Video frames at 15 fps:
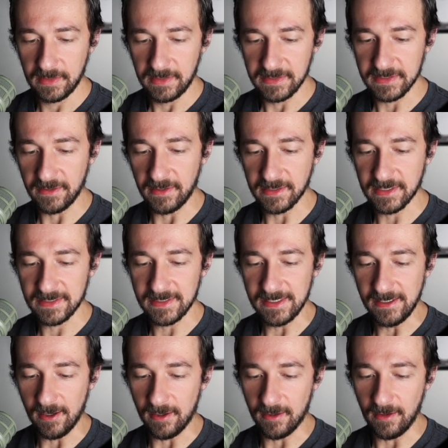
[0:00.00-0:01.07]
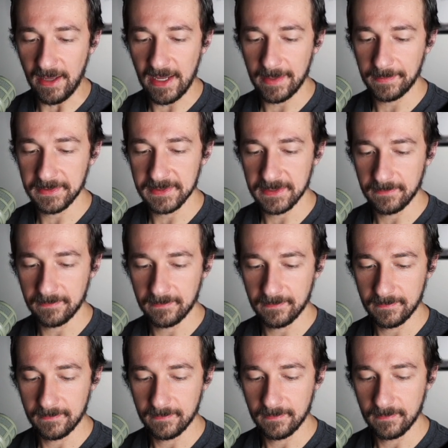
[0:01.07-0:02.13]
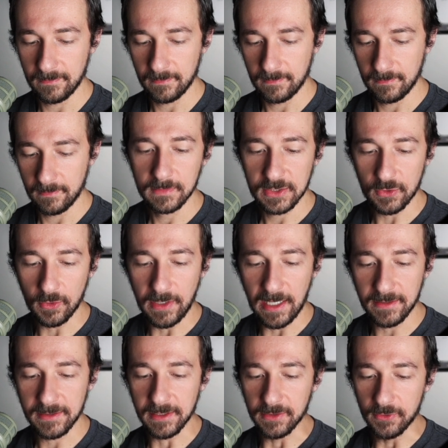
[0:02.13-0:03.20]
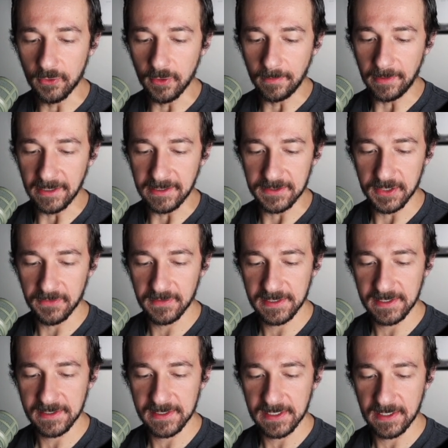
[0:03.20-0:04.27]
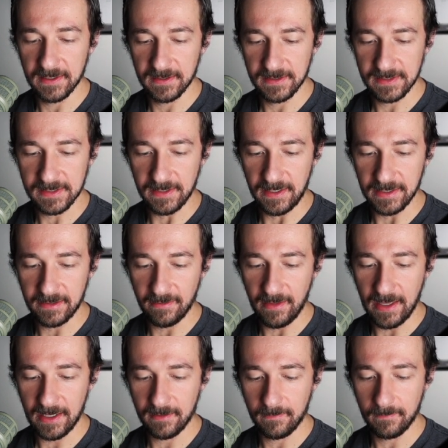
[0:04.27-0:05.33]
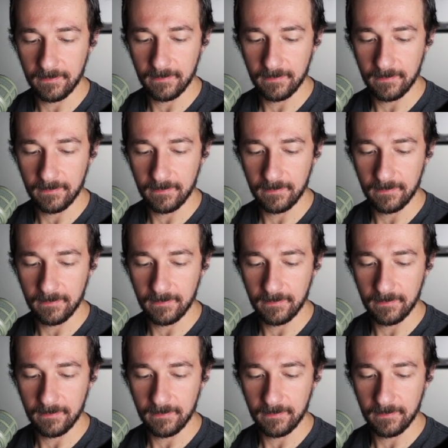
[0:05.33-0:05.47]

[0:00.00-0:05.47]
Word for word: select see all apps, scroll down to Google Play services, select that.